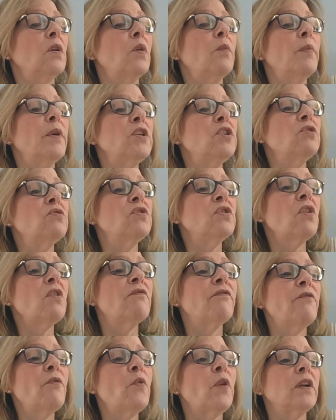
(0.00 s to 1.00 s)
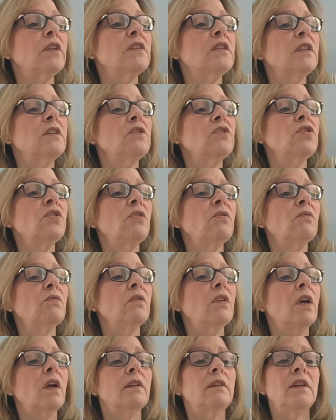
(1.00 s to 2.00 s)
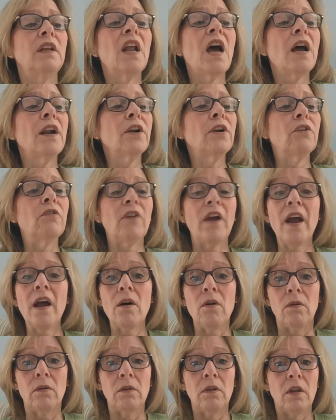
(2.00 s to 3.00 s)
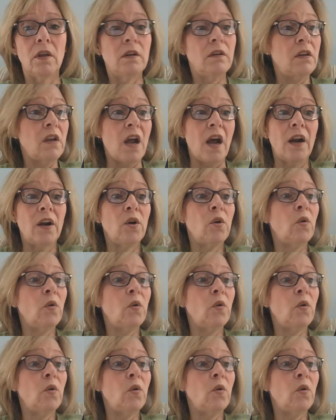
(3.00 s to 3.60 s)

But you saw Fort, didn't you? Not a growl, not a